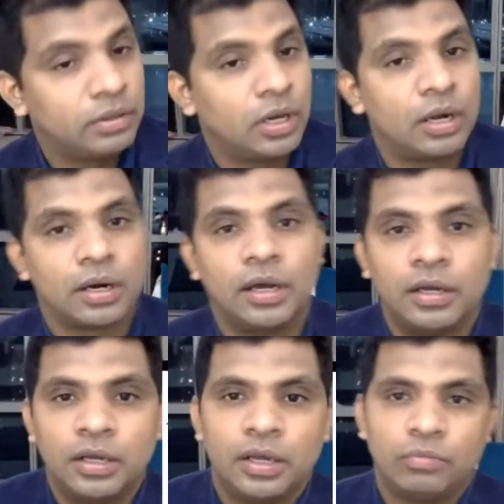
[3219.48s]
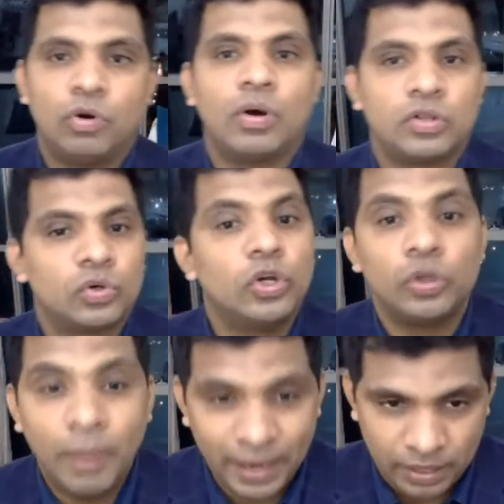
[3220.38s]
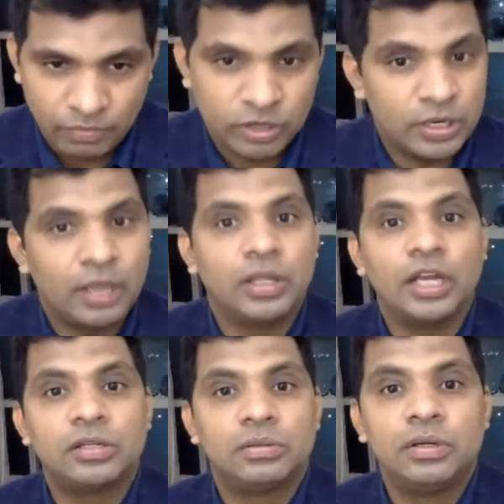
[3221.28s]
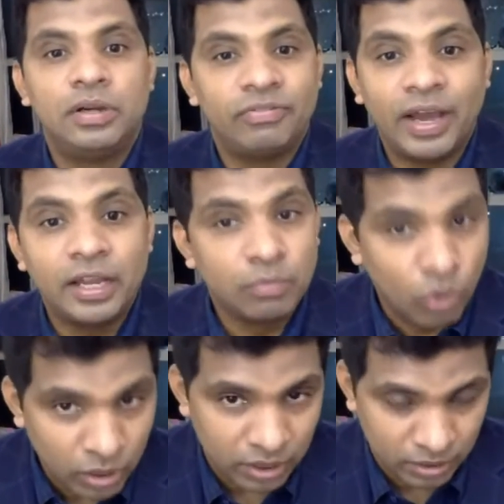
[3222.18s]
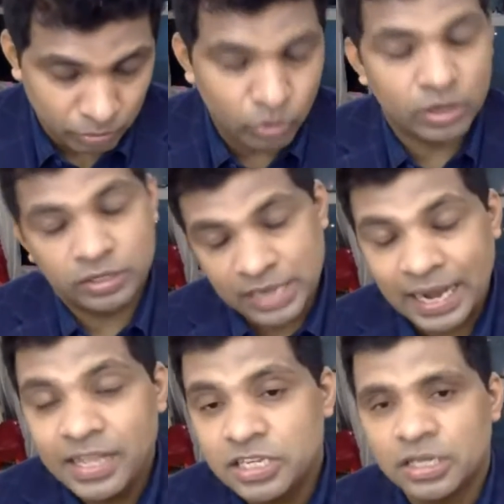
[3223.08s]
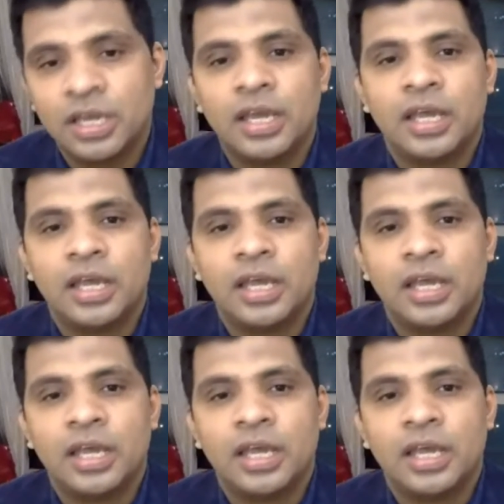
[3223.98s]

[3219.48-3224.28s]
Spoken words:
your whoever is going to buy, but that's defining more challenge.